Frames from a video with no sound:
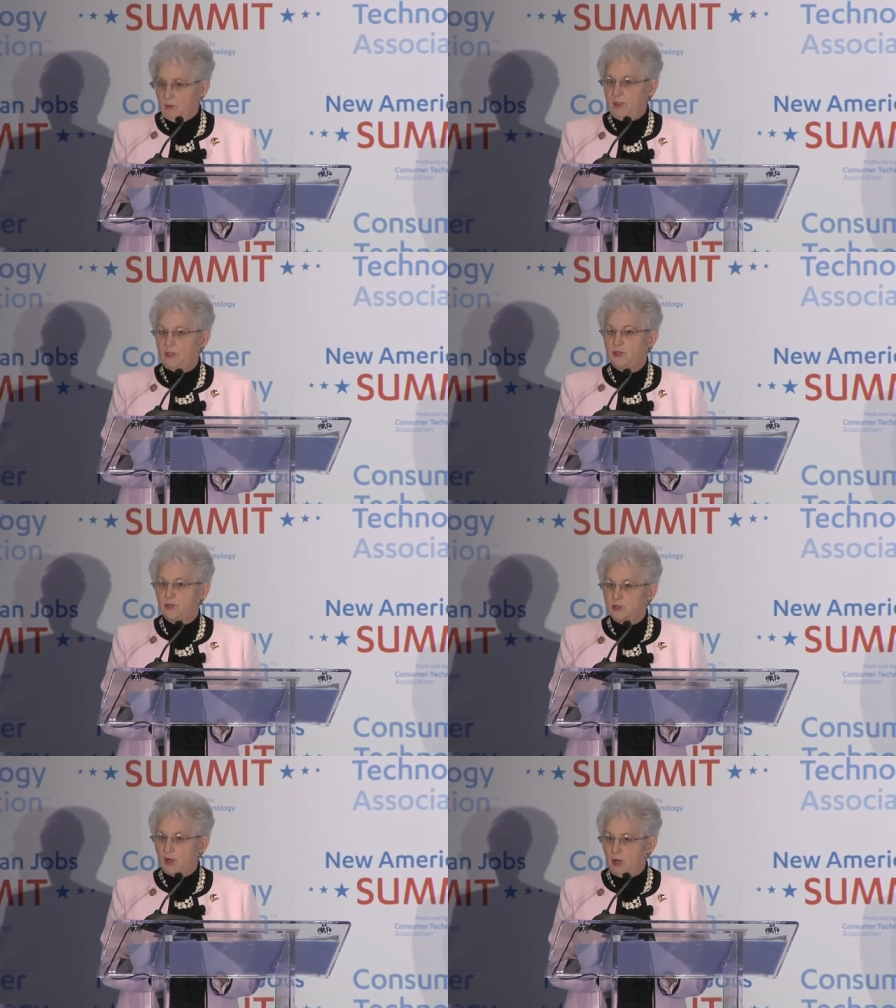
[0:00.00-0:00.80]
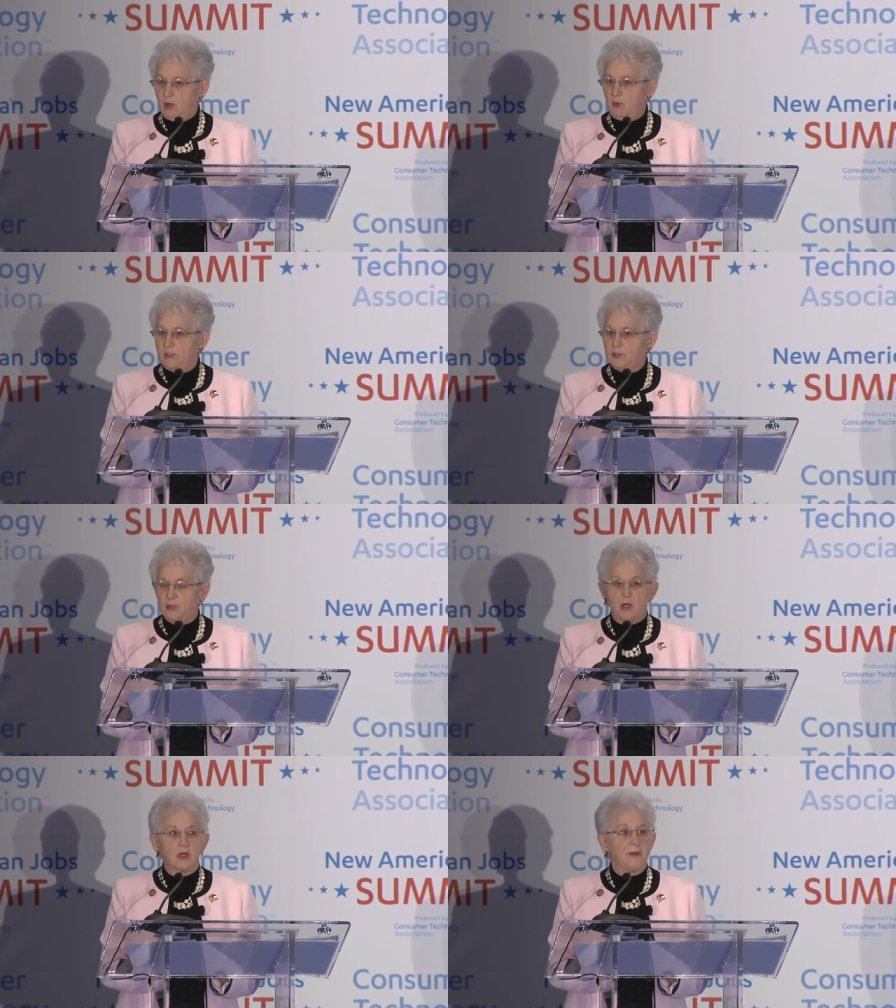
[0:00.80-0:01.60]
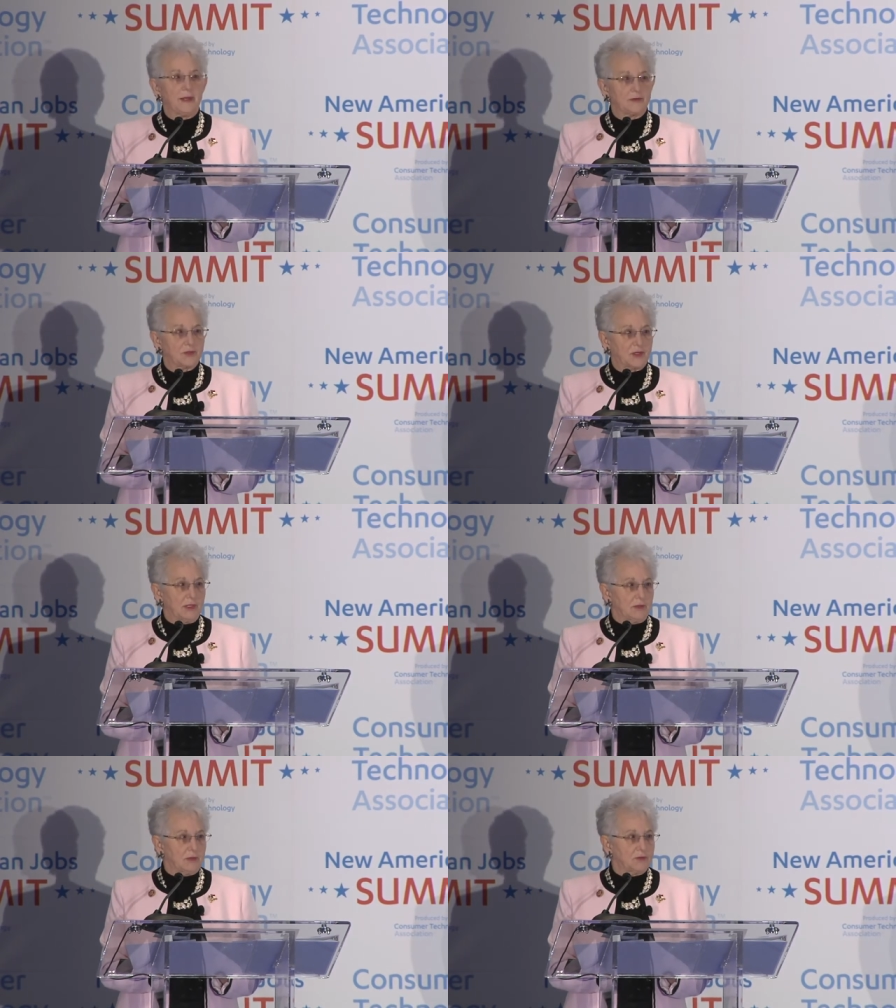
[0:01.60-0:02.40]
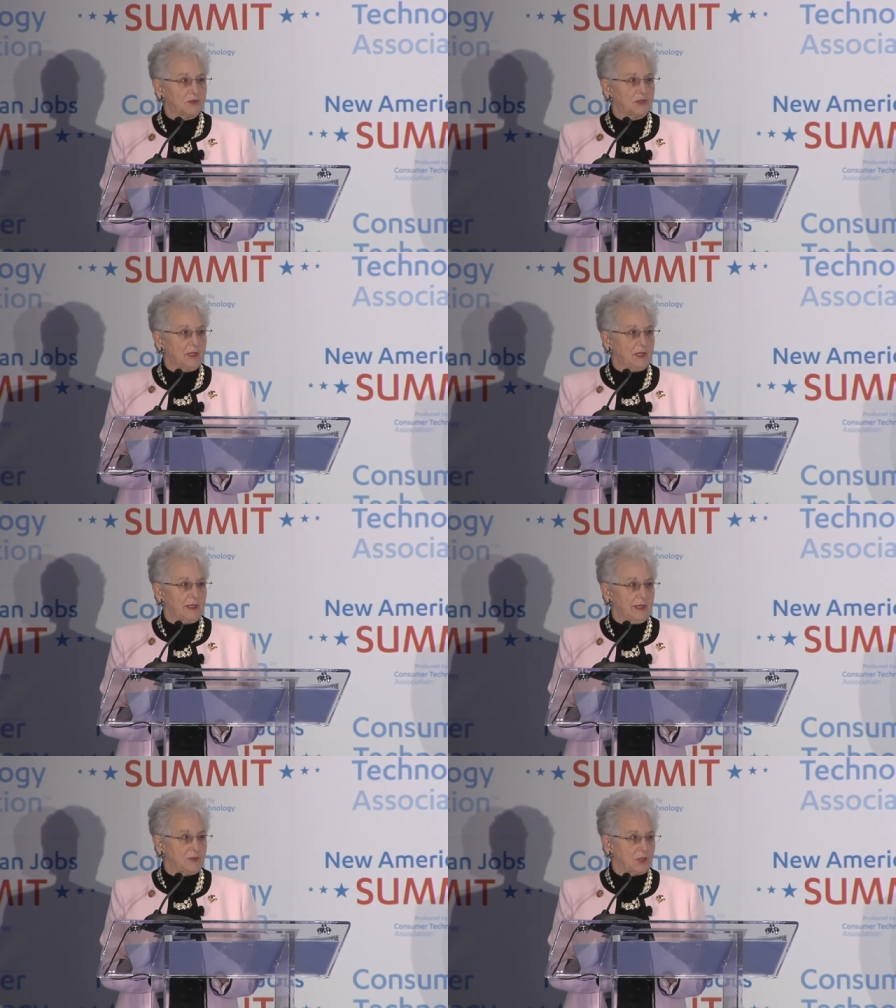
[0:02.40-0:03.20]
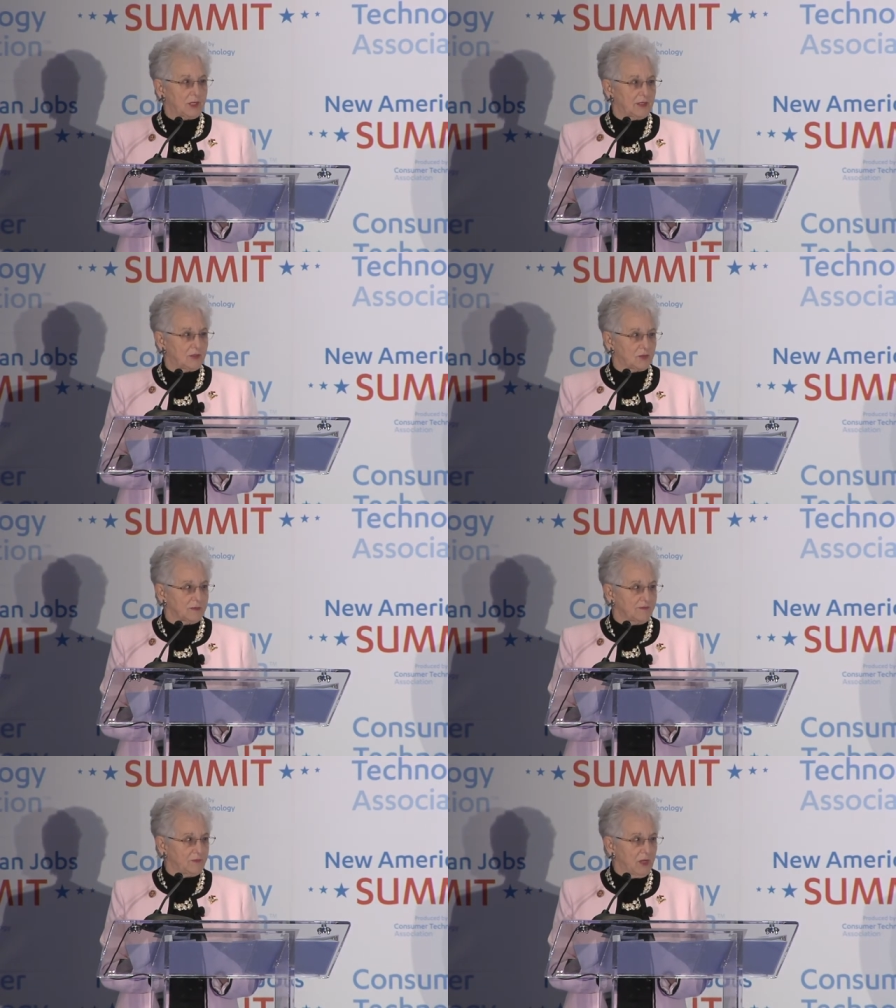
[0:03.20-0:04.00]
we should always talk about skills and education.